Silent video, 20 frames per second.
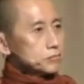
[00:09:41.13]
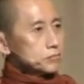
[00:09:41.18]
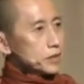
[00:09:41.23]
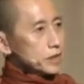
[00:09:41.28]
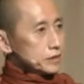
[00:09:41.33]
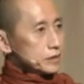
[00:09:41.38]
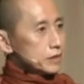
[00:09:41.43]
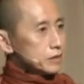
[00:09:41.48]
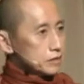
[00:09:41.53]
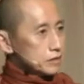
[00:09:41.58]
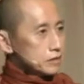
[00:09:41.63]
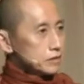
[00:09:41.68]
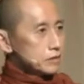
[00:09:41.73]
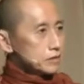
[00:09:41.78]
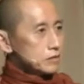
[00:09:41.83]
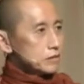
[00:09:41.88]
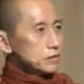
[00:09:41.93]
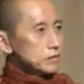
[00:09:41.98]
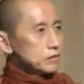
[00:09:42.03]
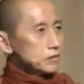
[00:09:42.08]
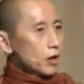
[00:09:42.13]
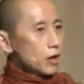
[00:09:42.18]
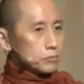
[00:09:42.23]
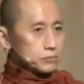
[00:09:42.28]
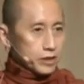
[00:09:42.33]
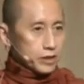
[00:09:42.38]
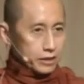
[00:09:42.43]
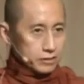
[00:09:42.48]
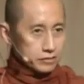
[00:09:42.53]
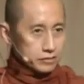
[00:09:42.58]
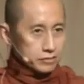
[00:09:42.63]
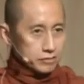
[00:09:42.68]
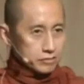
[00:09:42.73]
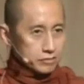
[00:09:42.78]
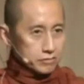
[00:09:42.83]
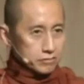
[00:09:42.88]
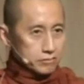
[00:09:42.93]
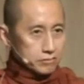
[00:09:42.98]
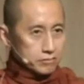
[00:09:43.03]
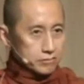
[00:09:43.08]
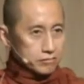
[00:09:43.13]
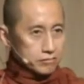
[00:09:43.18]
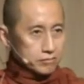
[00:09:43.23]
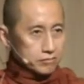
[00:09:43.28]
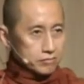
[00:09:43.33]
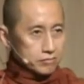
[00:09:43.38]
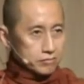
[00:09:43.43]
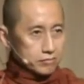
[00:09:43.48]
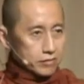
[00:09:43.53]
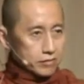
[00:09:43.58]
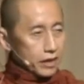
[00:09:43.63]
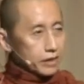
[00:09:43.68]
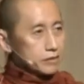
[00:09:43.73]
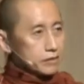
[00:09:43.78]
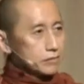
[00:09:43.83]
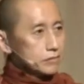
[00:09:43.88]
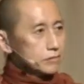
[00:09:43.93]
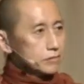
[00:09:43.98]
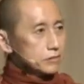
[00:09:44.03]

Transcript: present objects, right?